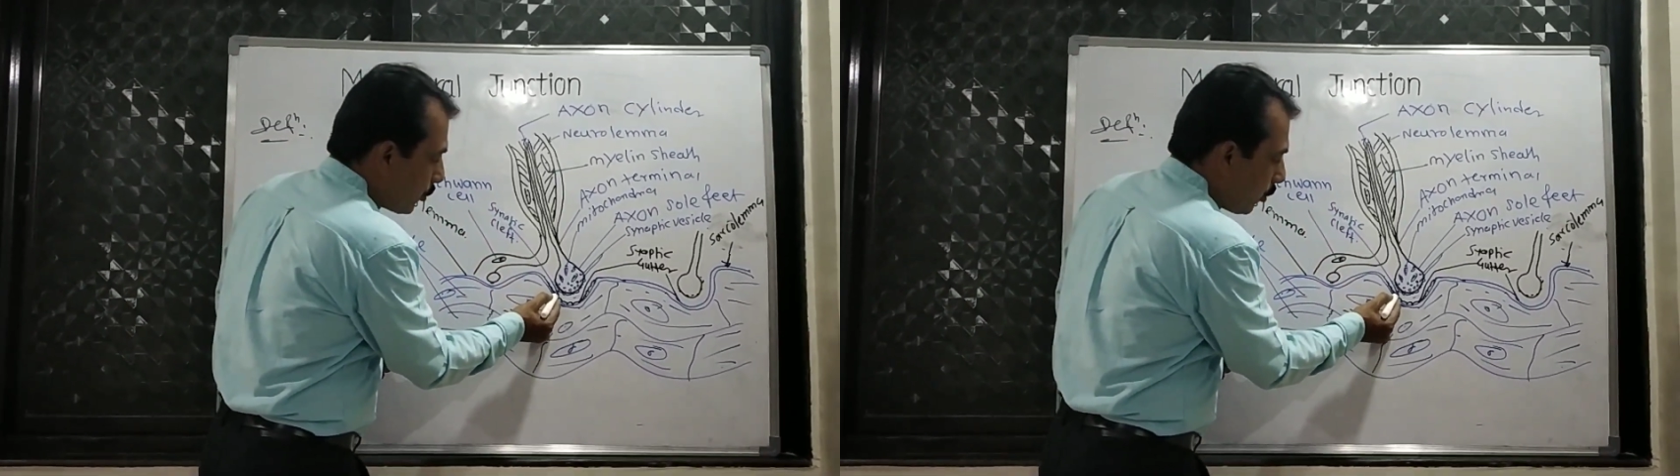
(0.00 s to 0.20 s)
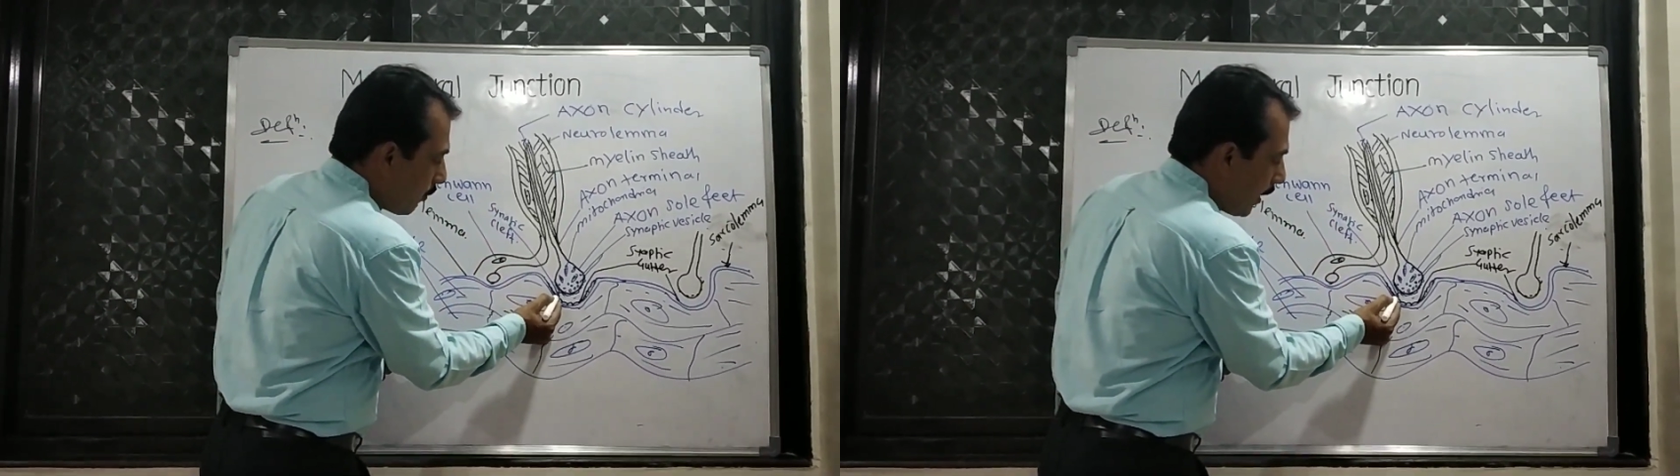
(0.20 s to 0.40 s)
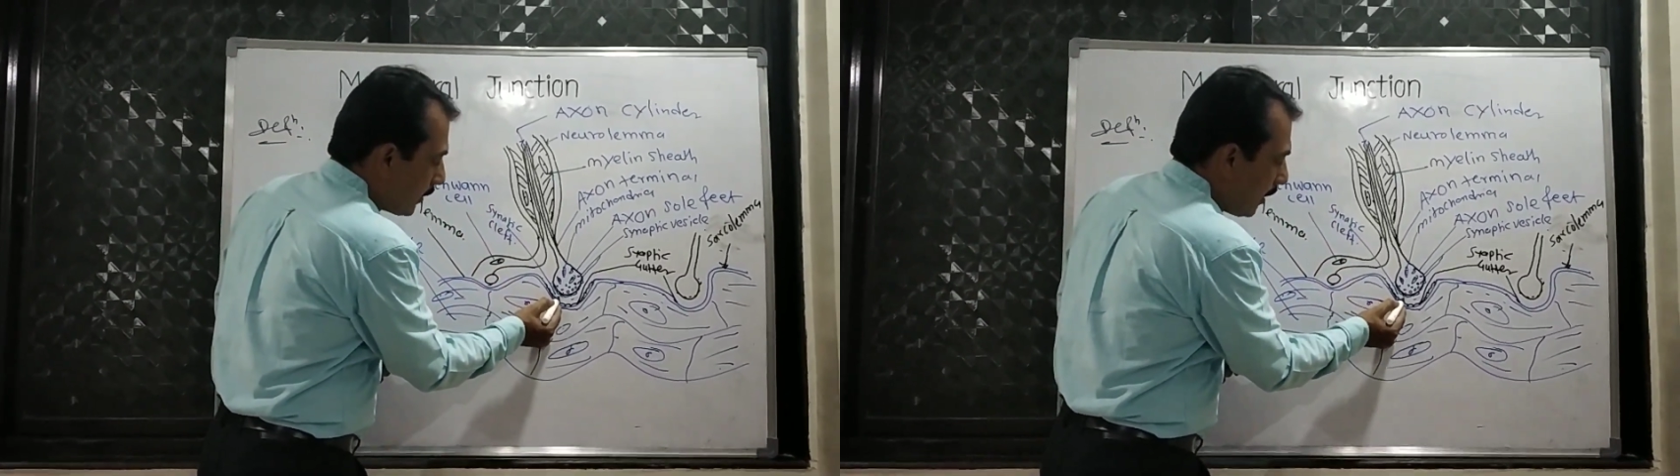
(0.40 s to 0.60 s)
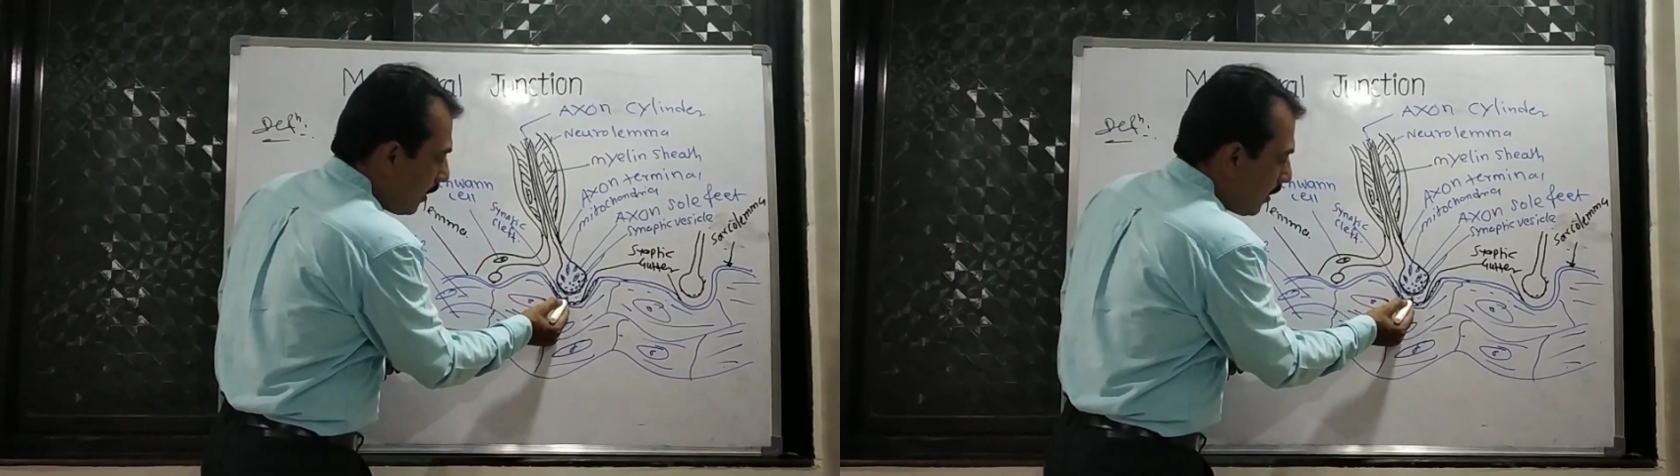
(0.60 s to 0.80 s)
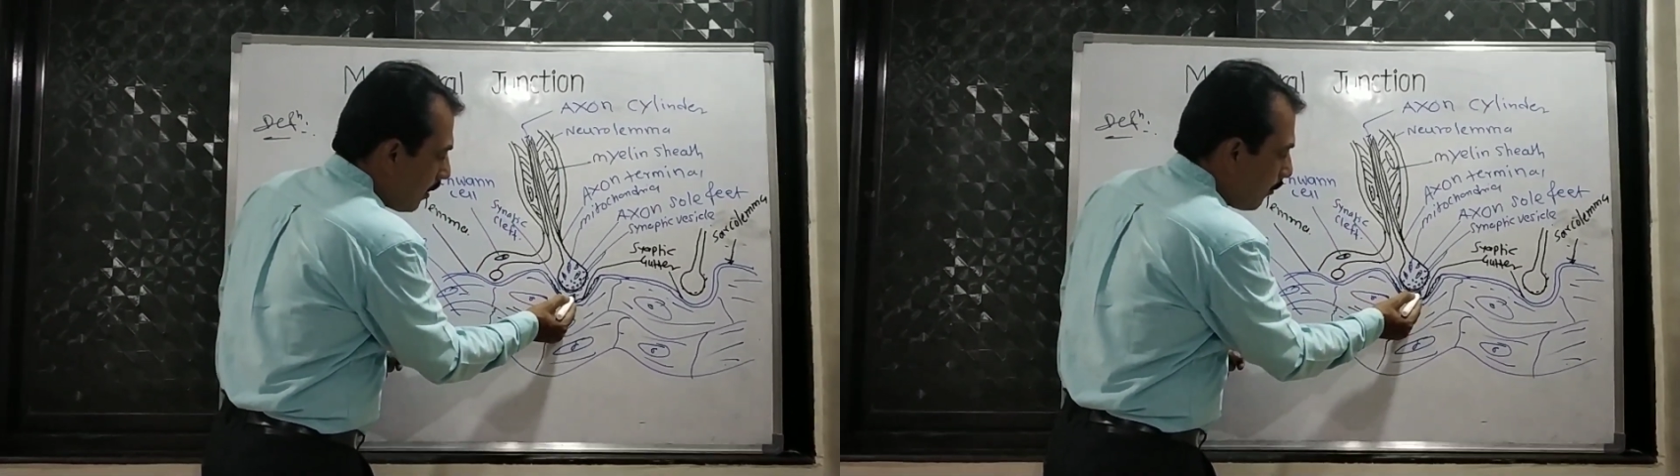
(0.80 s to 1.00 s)
shown by
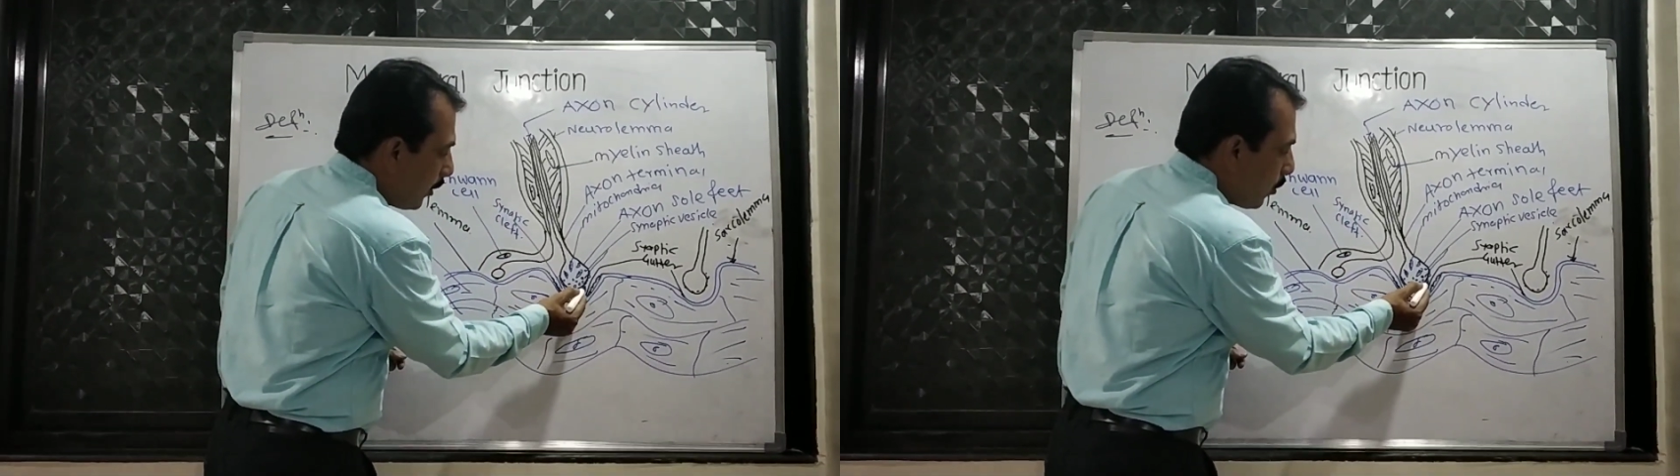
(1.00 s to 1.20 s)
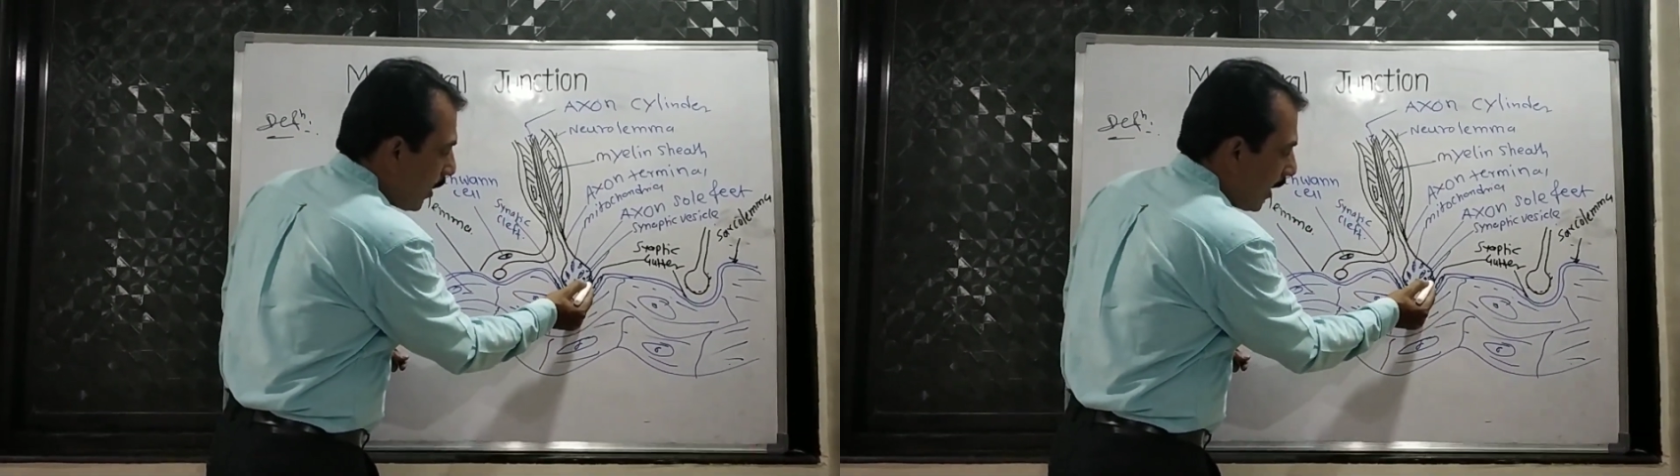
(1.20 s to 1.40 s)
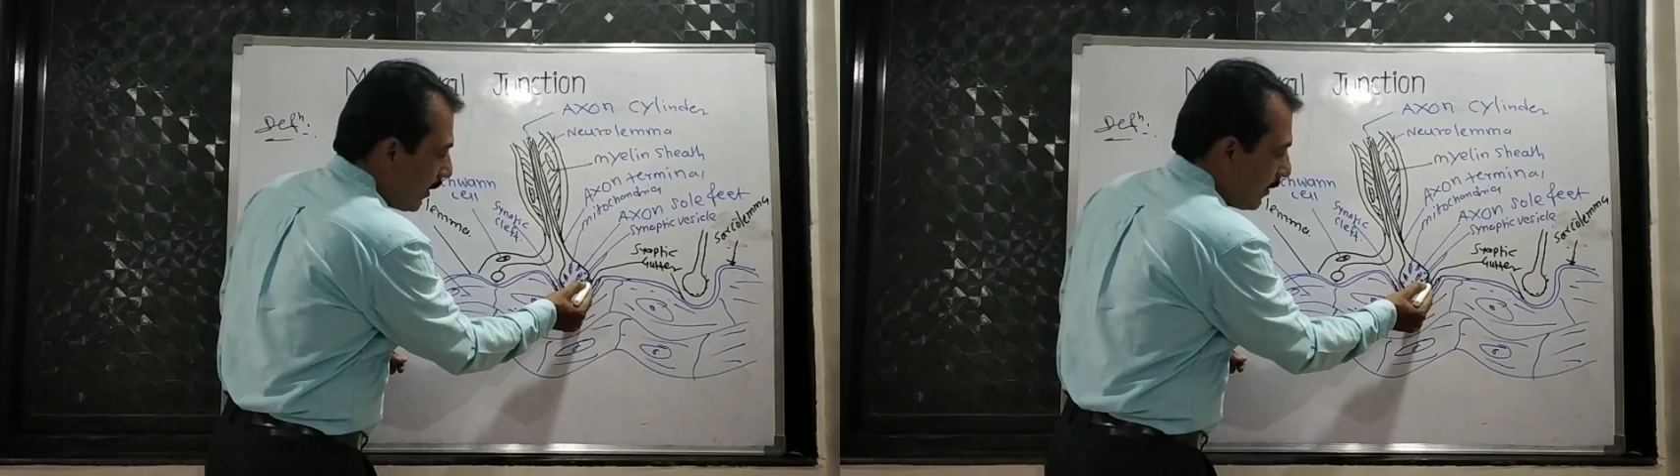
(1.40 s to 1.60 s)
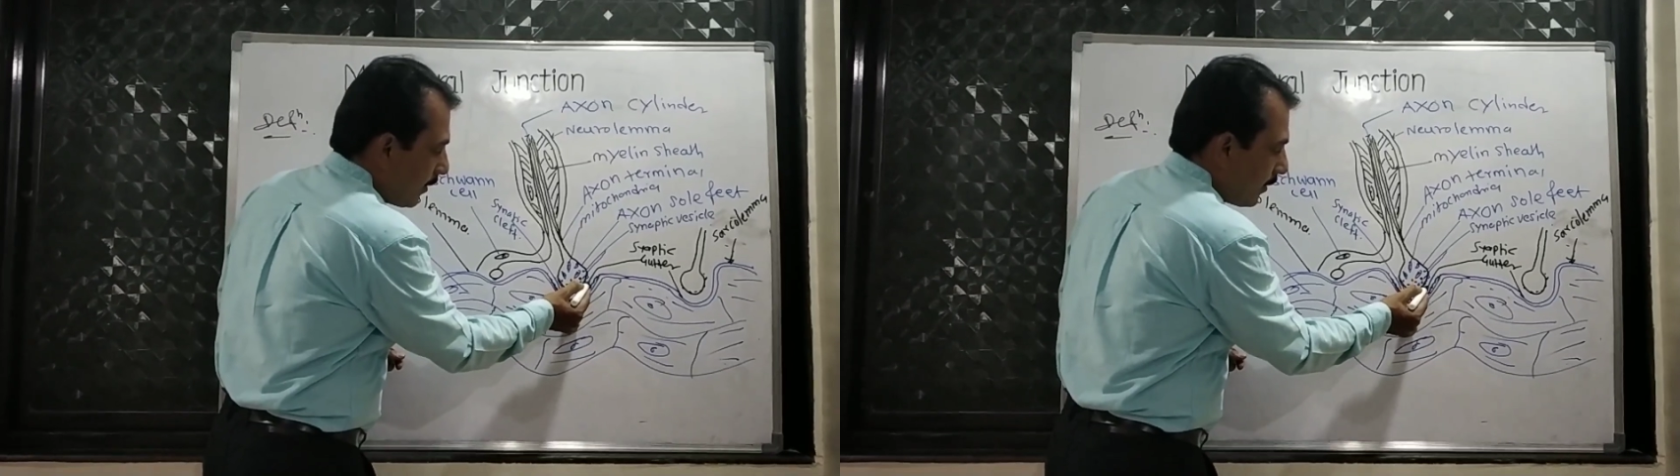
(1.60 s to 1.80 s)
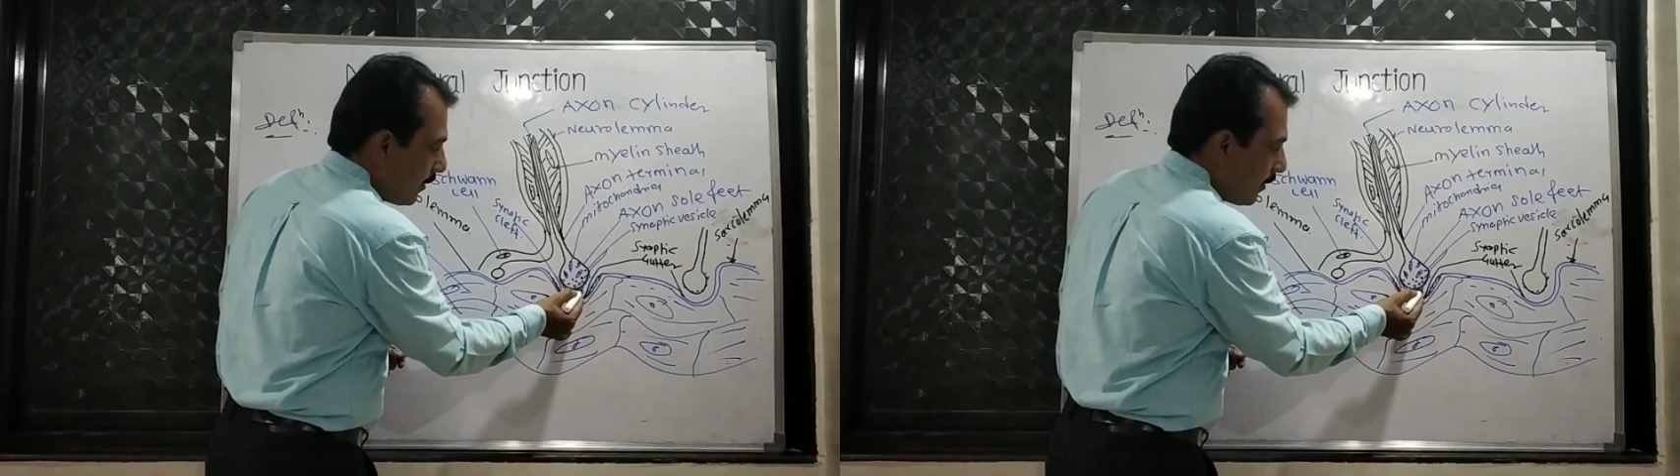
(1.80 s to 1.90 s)
the blue line.